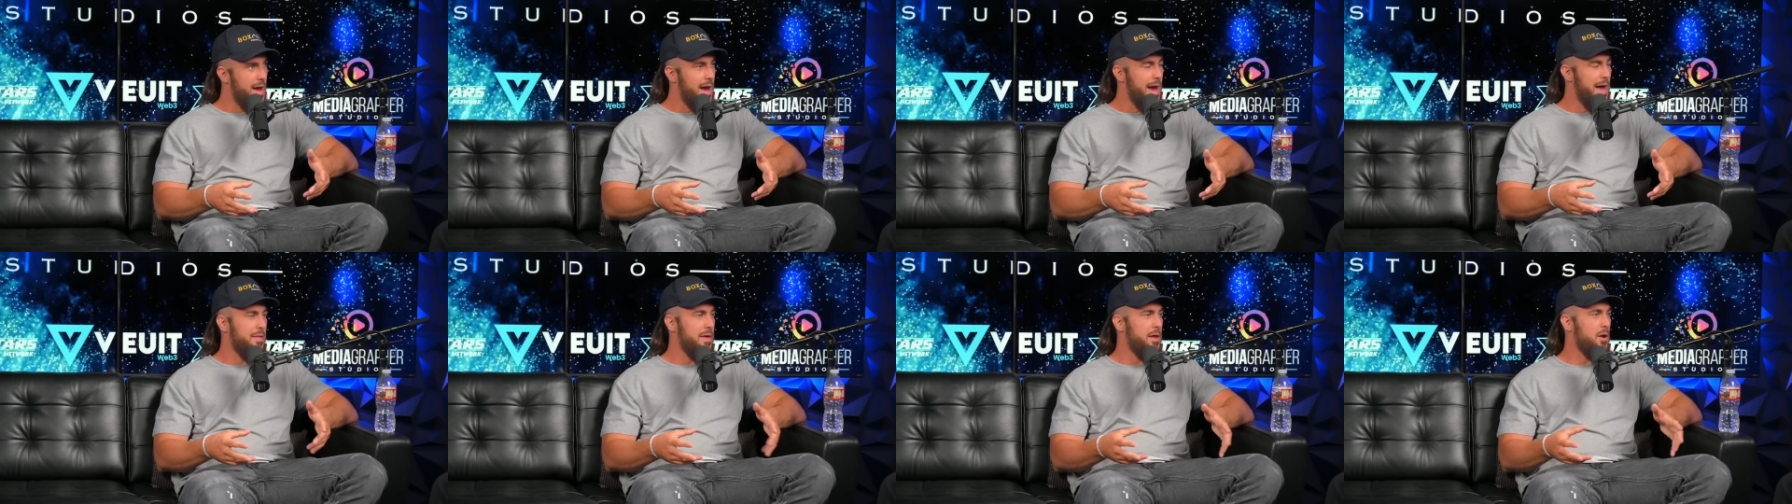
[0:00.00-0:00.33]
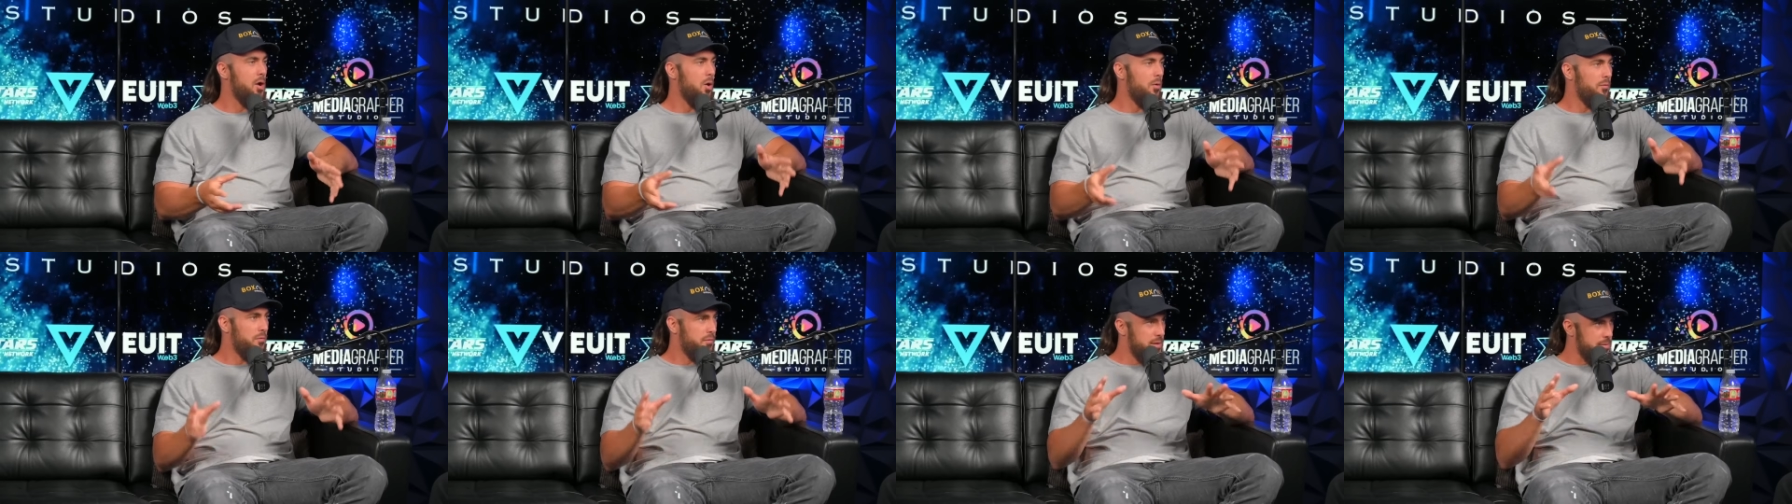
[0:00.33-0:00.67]
and then
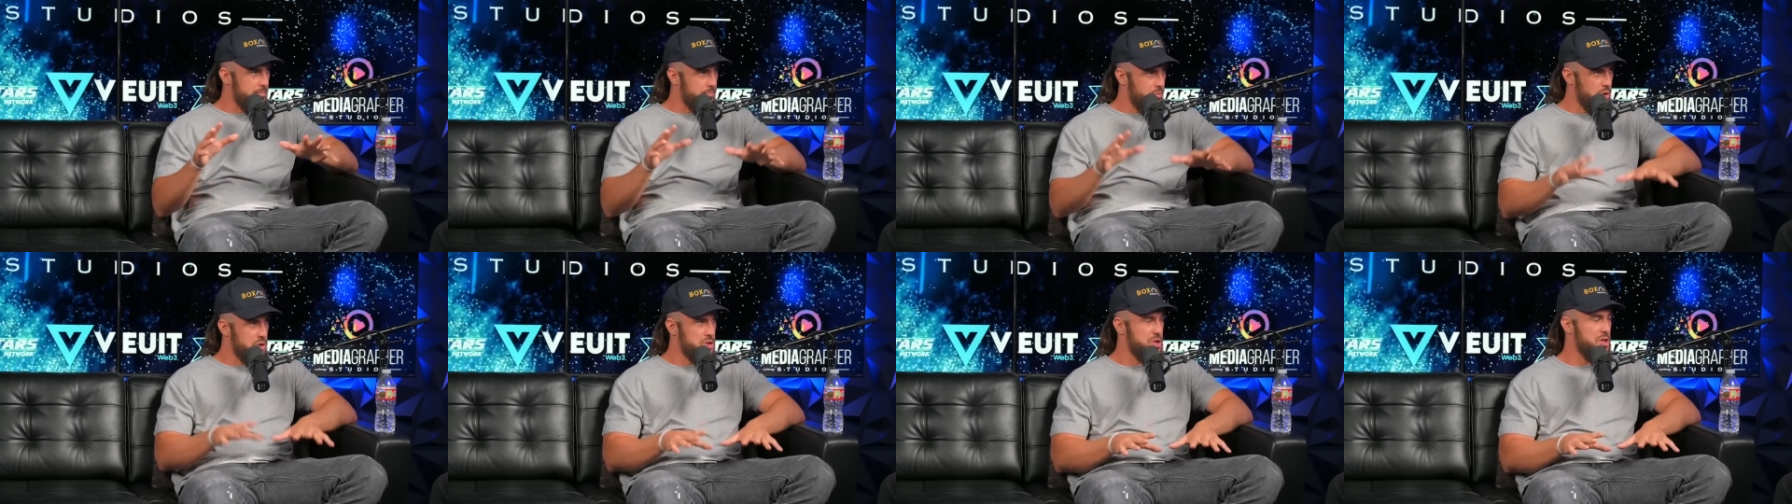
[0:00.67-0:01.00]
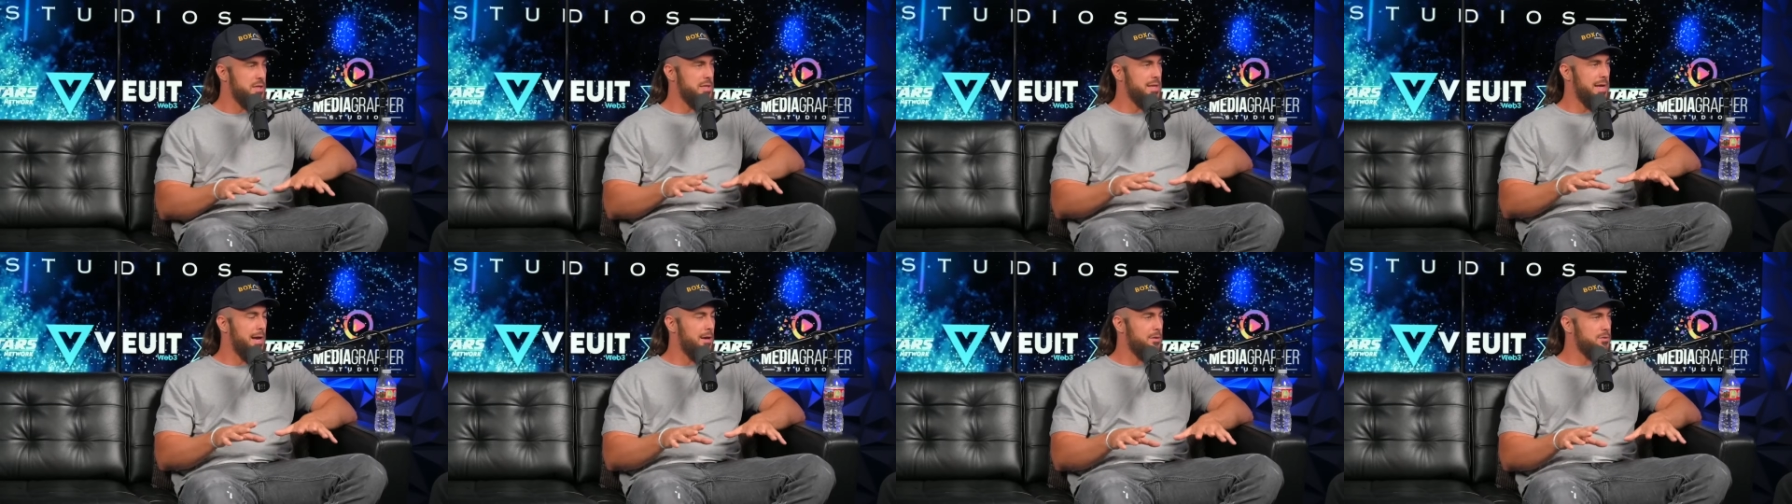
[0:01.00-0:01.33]
hopefully push
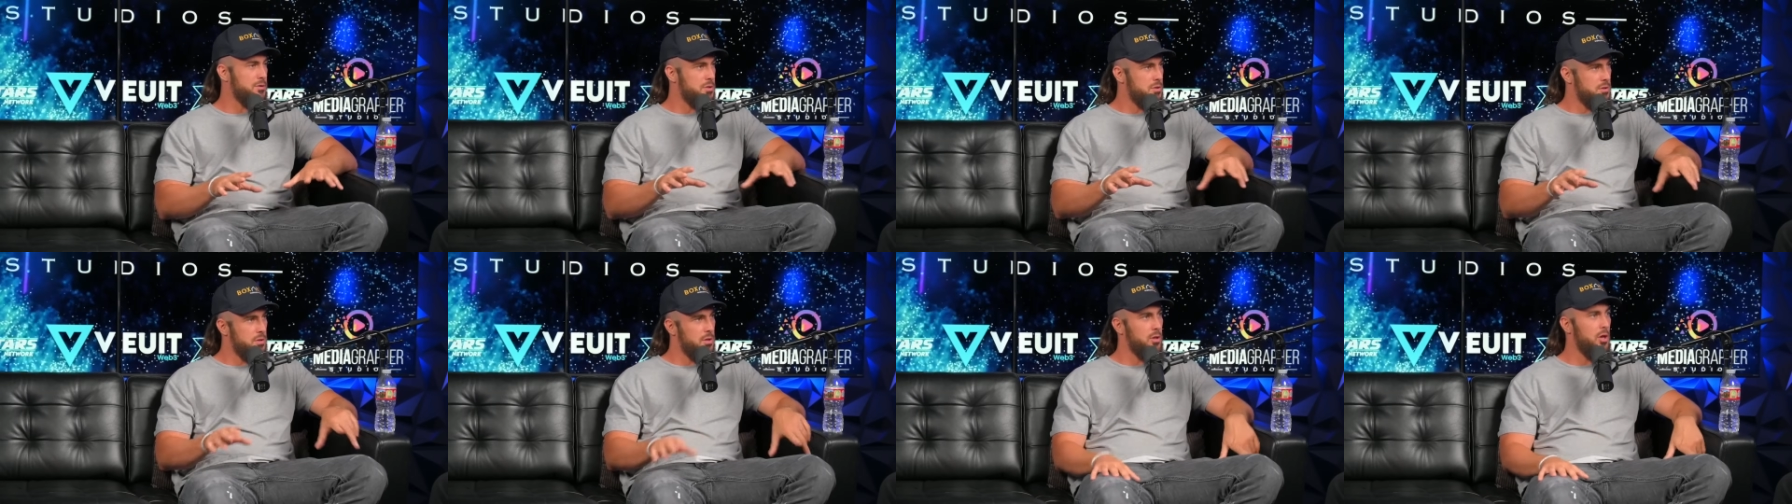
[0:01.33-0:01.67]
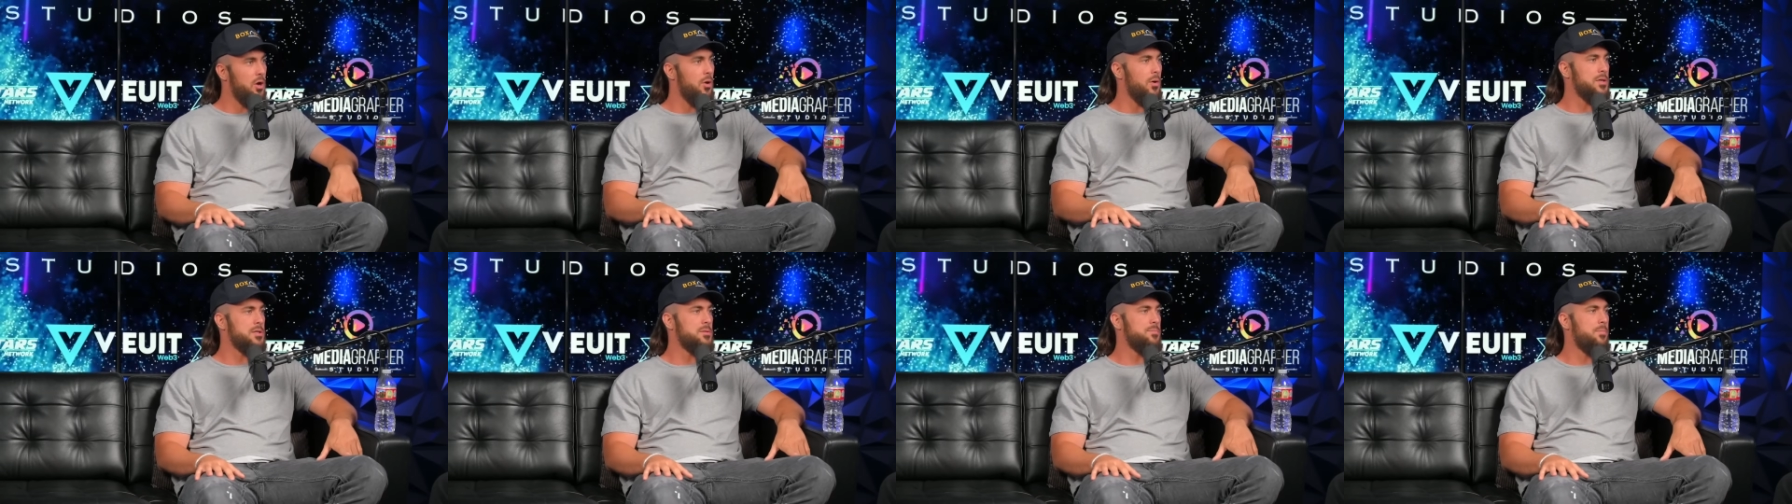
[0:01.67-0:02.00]
it down to the
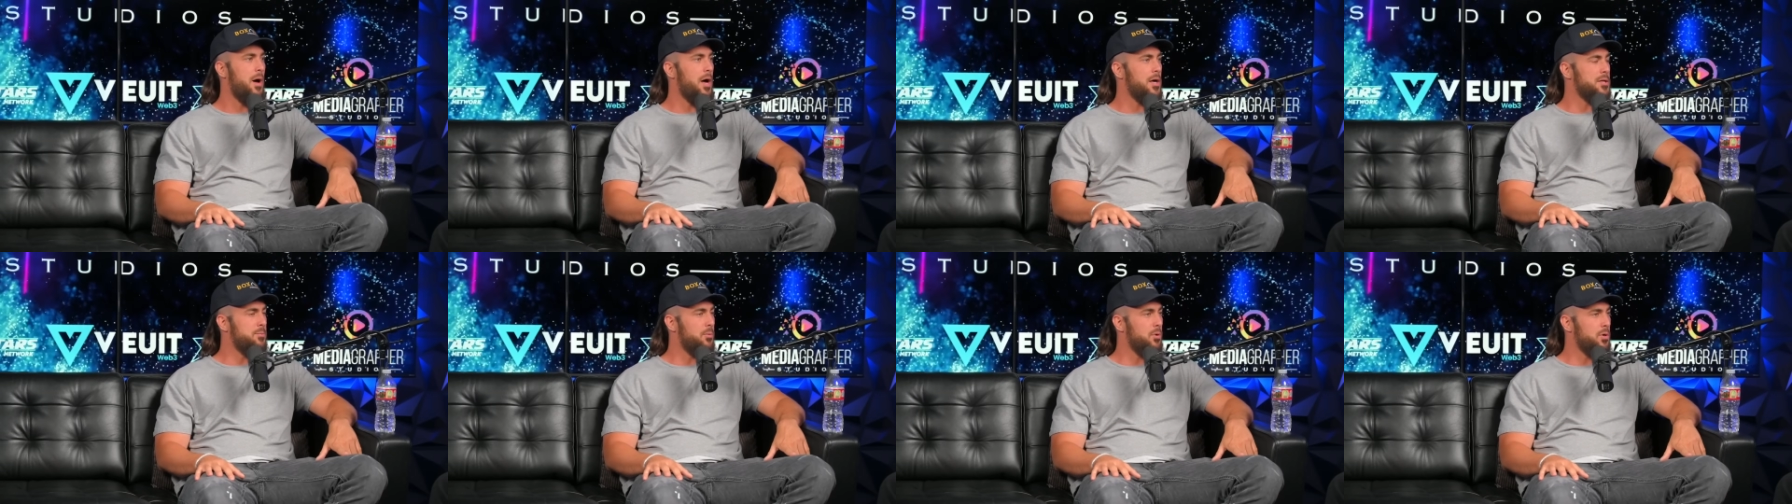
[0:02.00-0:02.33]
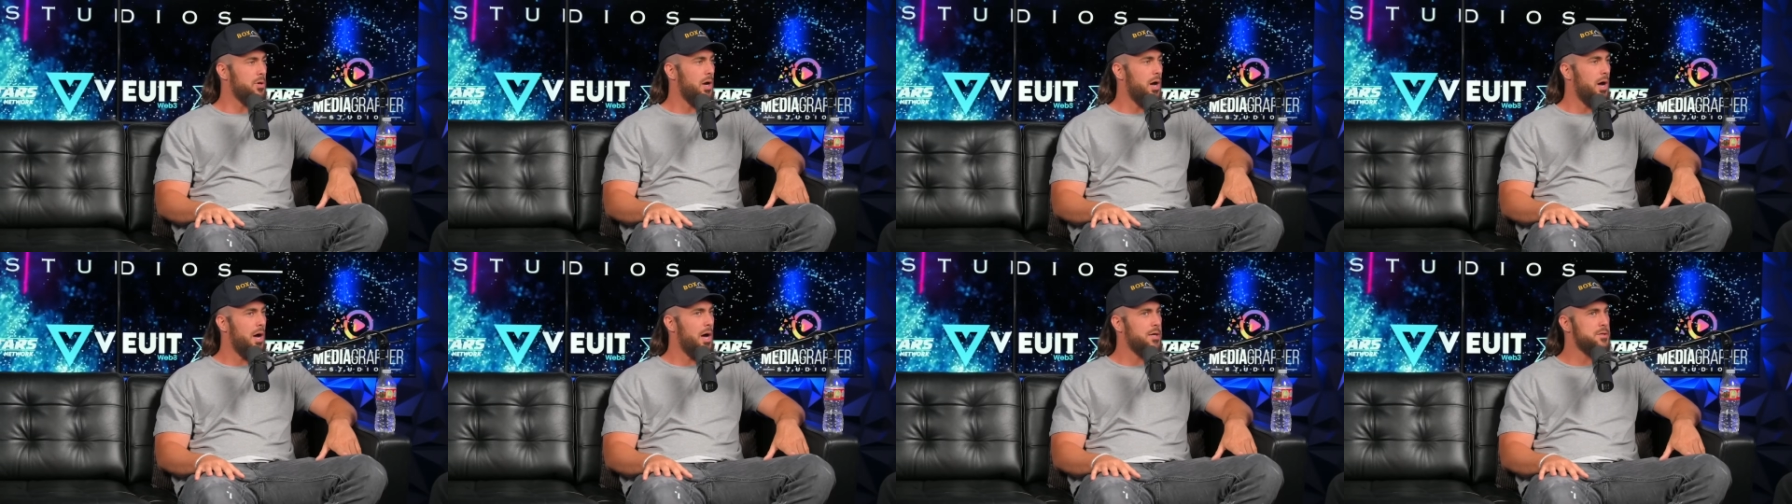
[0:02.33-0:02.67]
lowest possible
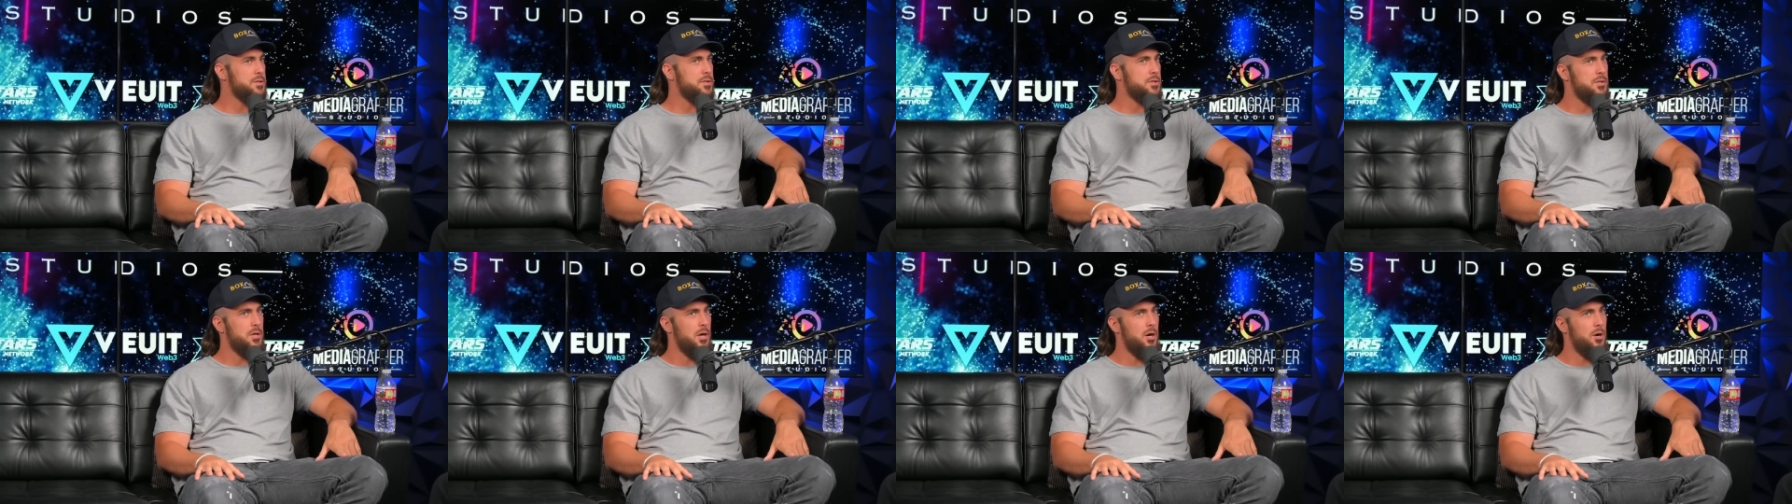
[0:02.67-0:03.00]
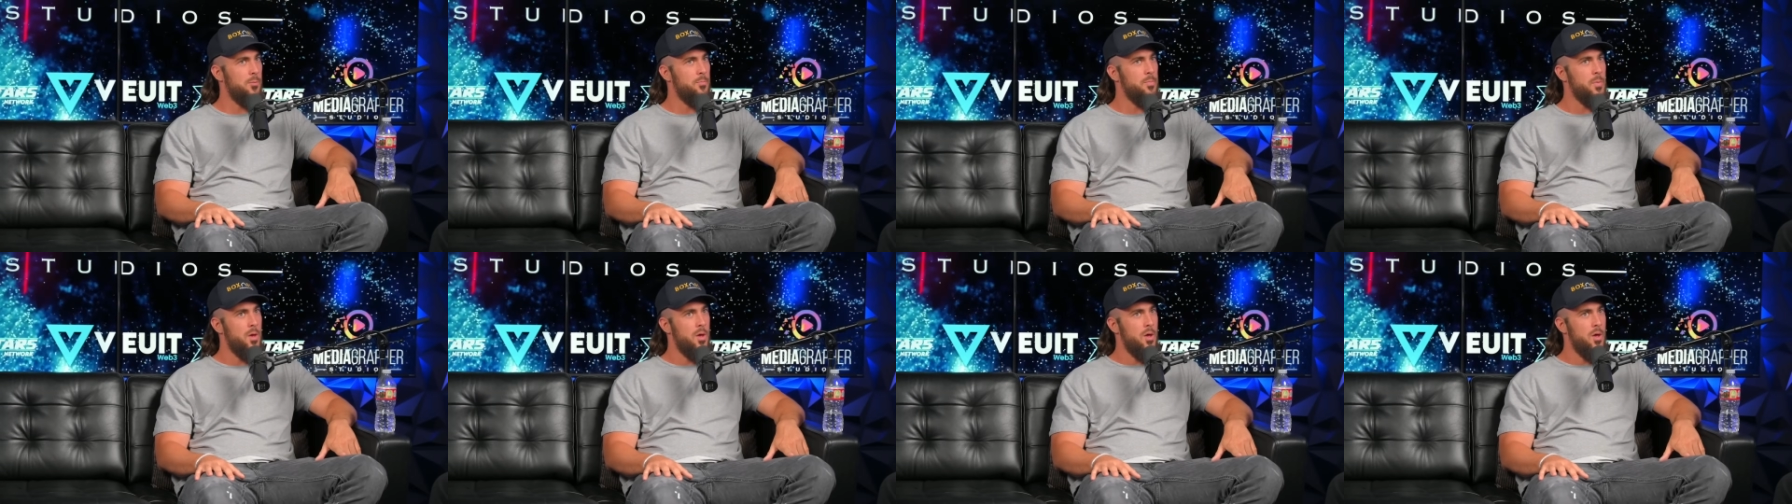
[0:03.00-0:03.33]
cost. So